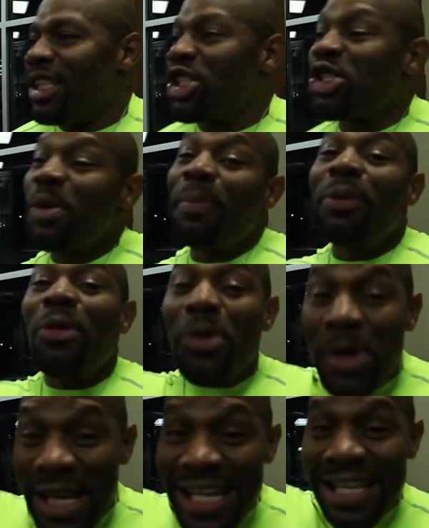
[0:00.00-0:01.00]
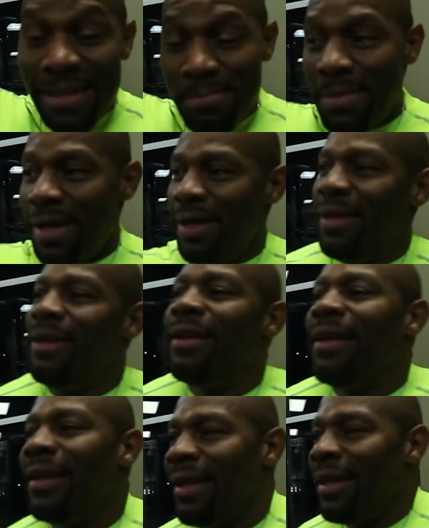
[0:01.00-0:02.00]
supreme,
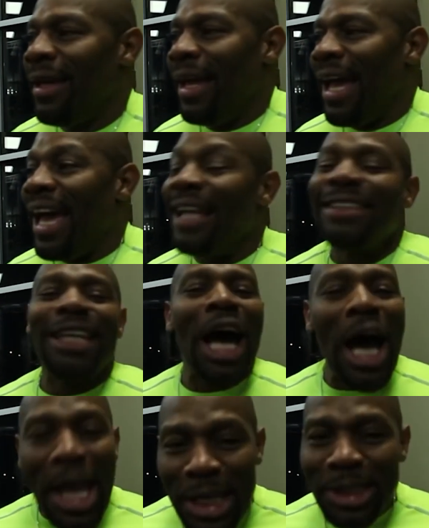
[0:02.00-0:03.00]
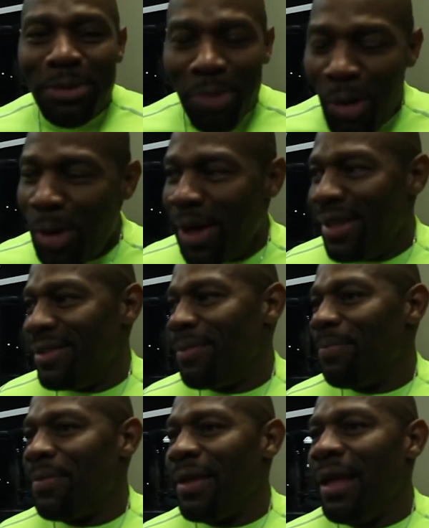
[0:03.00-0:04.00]
at its highest point,
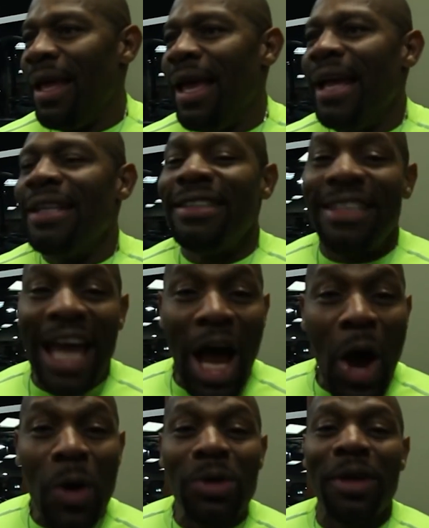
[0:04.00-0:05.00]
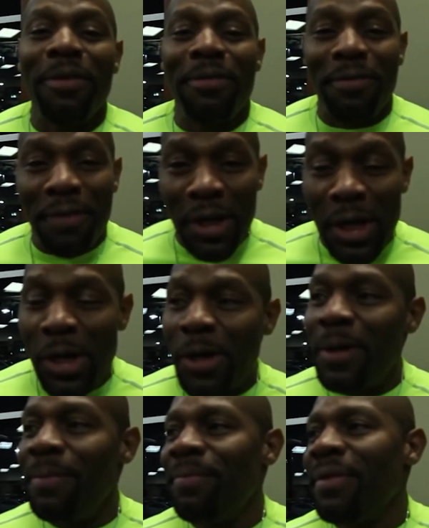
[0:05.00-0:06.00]
doubt,
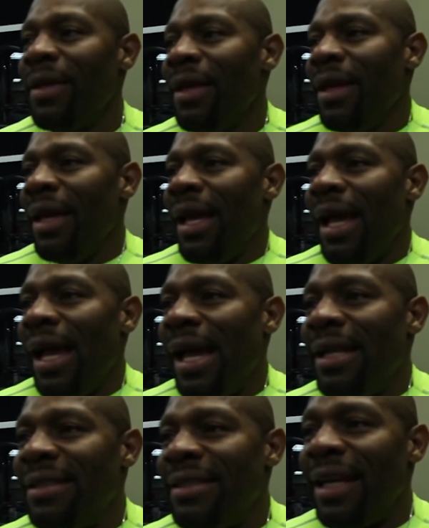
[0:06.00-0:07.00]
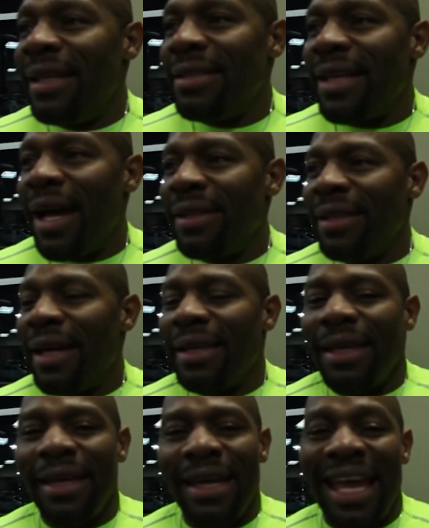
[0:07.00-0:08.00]
fear, and he said he's got
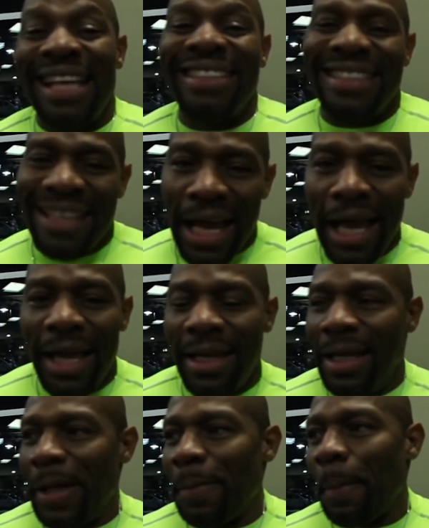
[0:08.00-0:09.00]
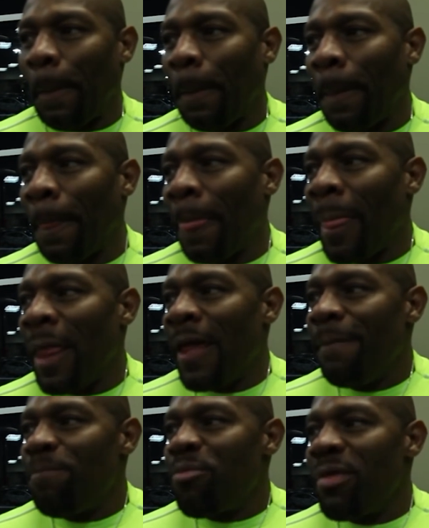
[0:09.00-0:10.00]
like anxiety.
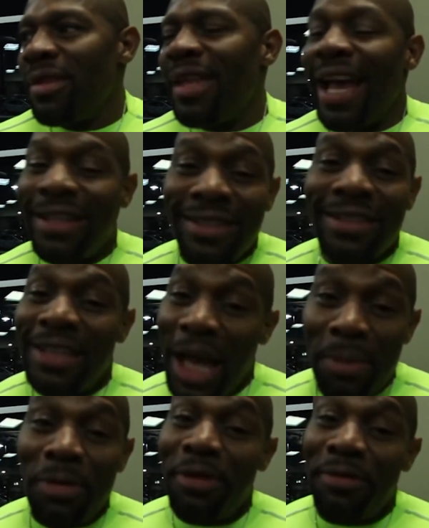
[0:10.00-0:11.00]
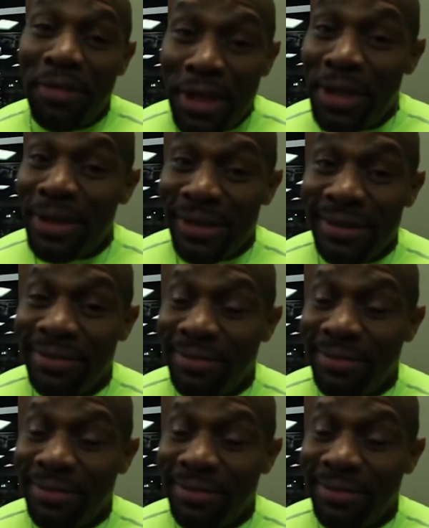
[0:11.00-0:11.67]
That's a type of fear.